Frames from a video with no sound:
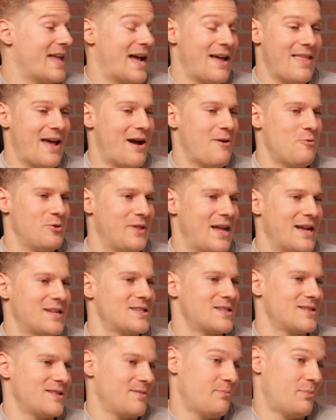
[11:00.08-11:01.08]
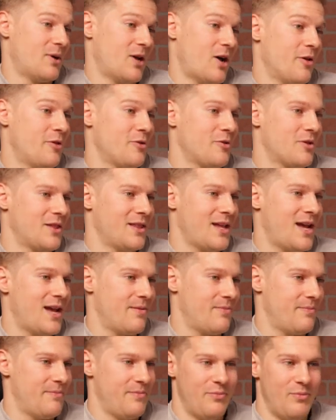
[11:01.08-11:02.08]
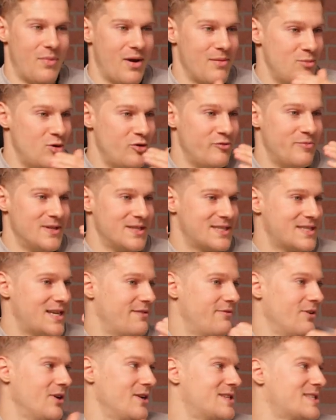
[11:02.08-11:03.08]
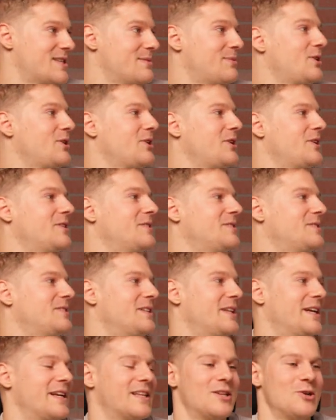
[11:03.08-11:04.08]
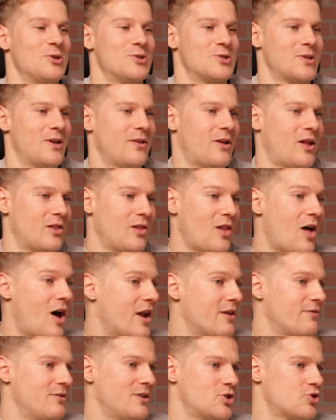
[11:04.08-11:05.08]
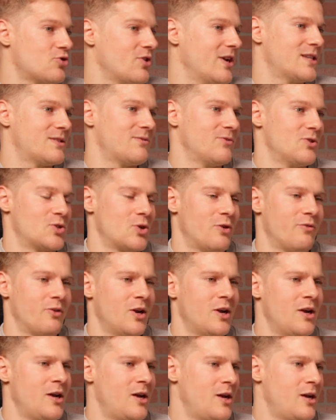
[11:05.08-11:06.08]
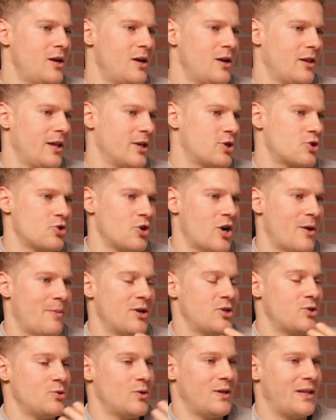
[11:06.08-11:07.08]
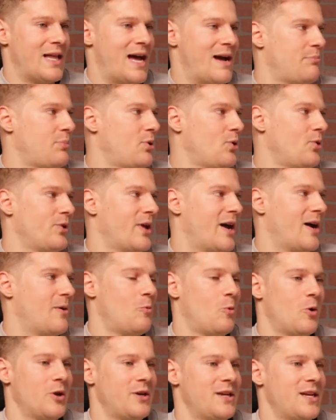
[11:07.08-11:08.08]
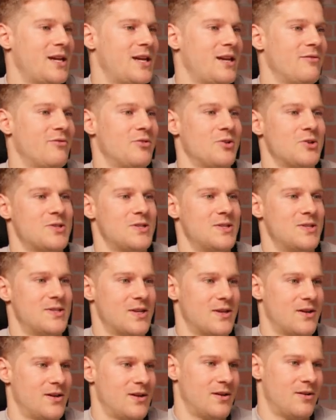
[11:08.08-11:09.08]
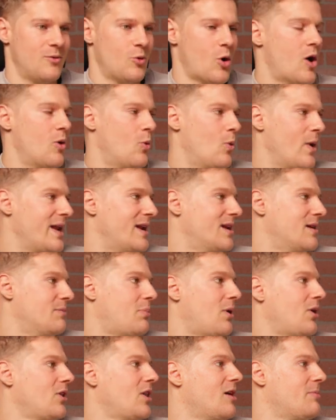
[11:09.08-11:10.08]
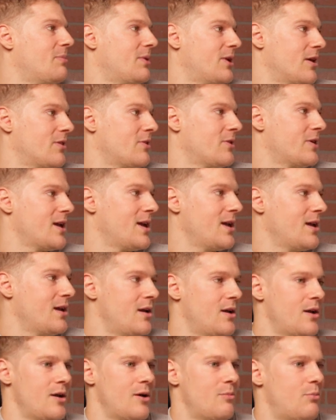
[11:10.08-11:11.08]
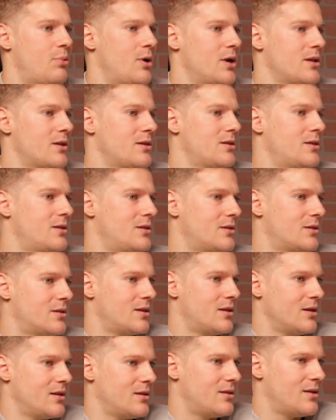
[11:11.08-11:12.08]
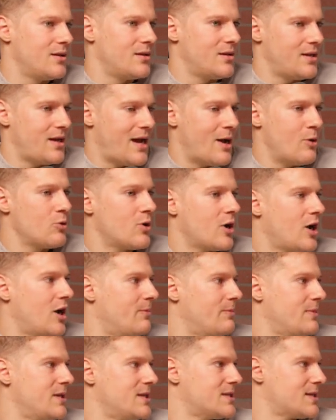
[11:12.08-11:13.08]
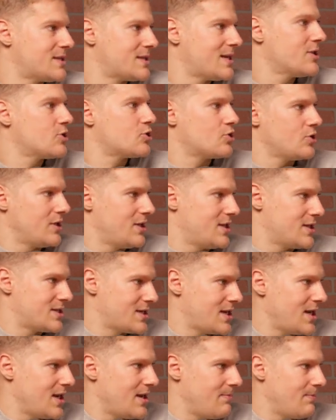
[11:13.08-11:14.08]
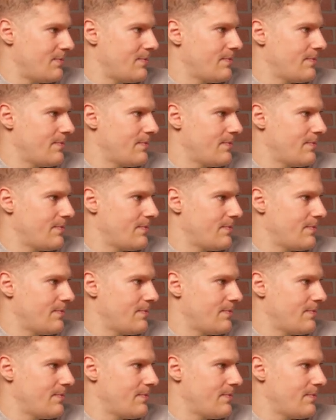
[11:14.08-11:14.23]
that's, but other than that, my movements stay very similar. Like, there's a lot of it transfers over. Like, sure, I might do a lat pull down one day versus a weighted pull up another day, but the outcome is essentially the same.